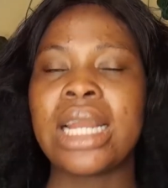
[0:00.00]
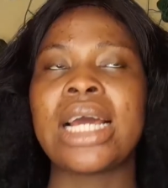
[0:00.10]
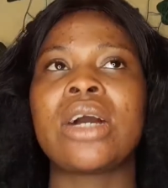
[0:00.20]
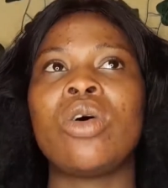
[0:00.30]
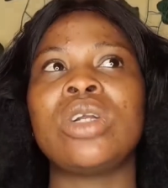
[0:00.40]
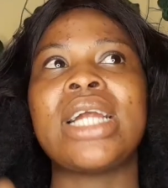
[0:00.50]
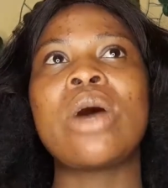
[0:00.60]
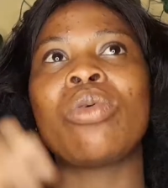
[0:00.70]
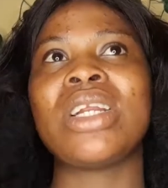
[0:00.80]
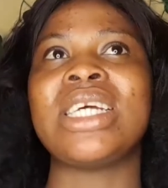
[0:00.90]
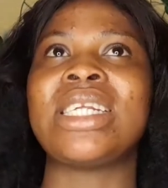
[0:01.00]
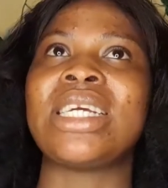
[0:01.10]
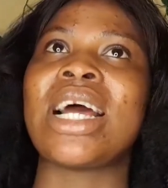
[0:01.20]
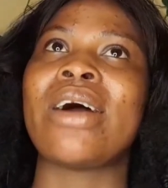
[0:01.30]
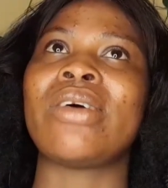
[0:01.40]
Like, on that
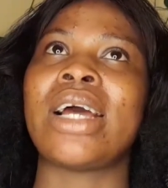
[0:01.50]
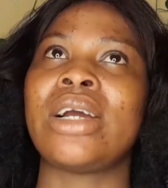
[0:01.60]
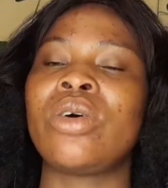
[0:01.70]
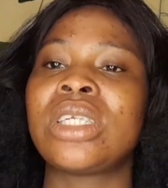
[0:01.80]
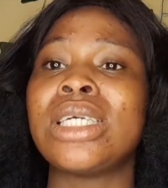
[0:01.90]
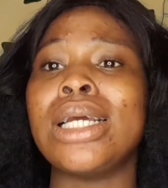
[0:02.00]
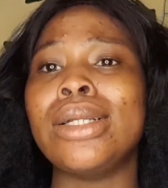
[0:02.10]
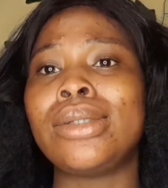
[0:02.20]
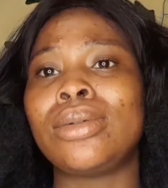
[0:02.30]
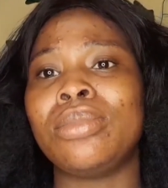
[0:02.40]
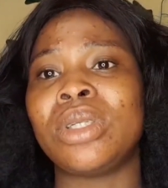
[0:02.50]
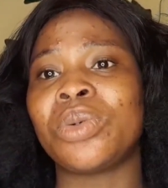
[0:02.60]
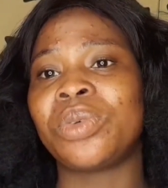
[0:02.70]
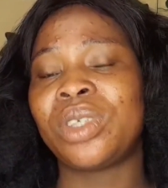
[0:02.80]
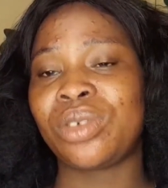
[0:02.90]
Wednesday, I got a little bit
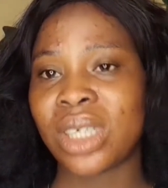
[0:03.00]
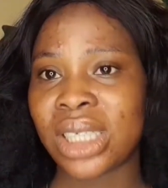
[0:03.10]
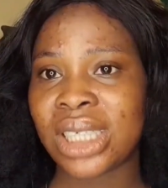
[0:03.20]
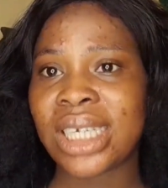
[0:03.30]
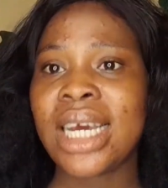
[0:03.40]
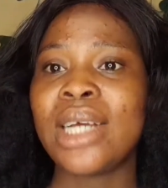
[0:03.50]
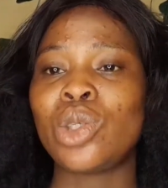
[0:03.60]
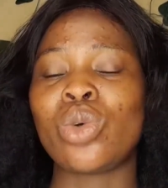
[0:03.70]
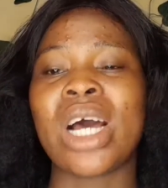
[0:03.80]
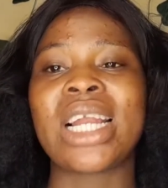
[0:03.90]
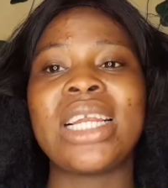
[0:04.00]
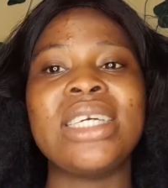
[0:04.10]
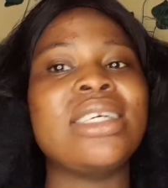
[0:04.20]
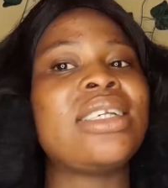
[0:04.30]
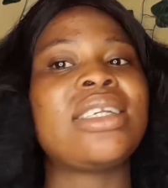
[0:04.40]
of strength to at
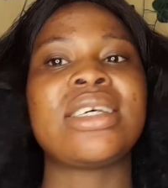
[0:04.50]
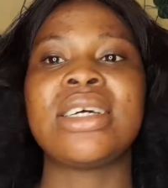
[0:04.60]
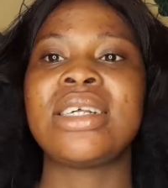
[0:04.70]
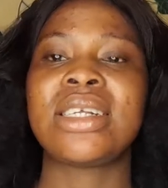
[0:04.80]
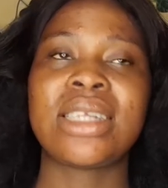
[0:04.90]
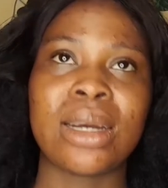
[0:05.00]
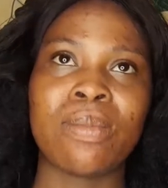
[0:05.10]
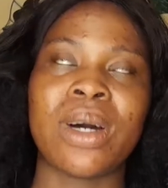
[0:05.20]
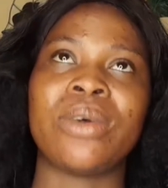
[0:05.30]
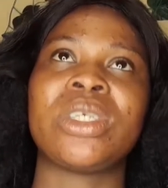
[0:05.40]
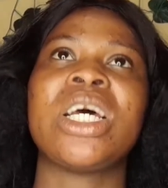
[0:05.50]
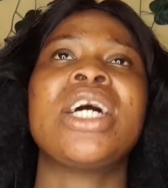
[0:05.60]
least step out.